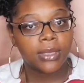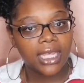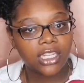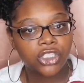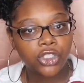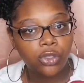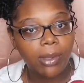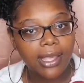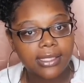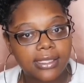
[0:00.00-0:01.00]
In a
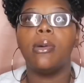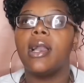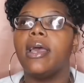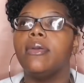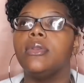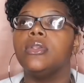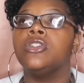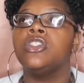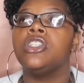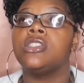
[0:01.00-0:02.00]
shoebox. Oh my God,
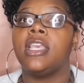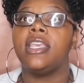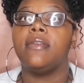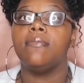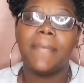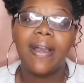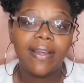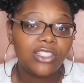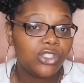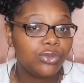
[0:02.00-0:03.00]
she's naked.
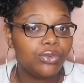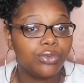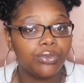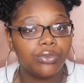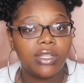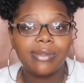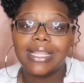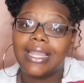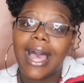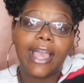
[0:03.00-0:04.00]
Mind you, there was
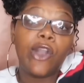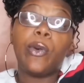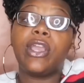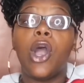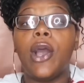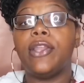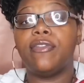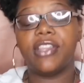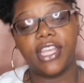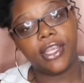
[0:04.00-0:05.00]
a lot going on
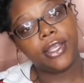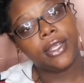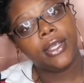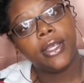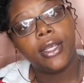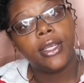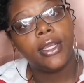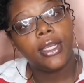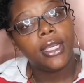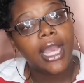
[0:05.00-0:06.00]
over there.
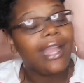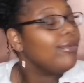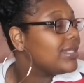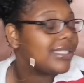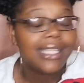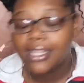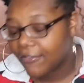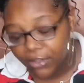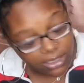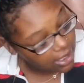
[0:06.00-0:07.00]
I didn't want to see
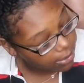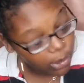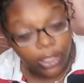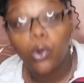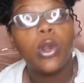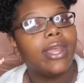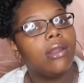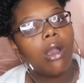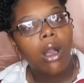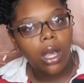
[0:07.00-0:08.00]
that first thing in the morning or
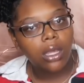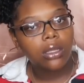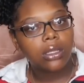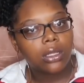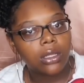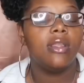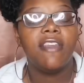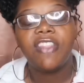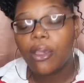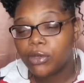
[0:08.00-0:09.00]
at all.
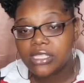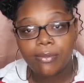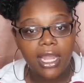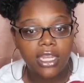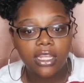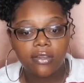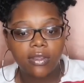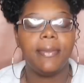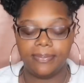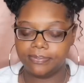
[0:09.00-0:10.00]
If that wasn't bad enough.
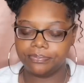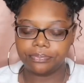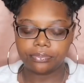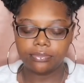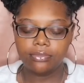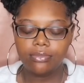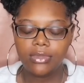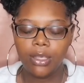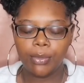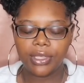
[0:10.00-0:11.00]

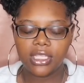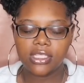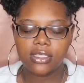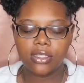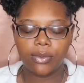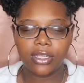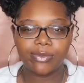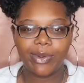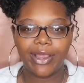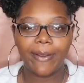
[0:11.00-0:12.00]
But this is the
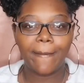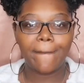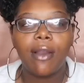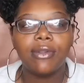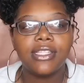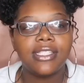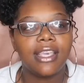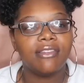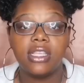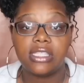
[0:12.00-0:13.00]
worst part. I want to
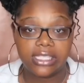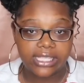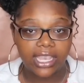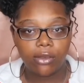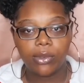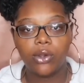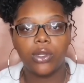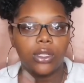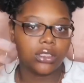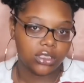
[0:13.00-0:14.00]
say it's the second week
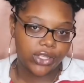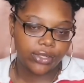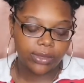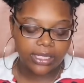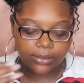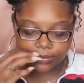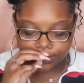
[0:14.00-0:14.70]
going on the third week.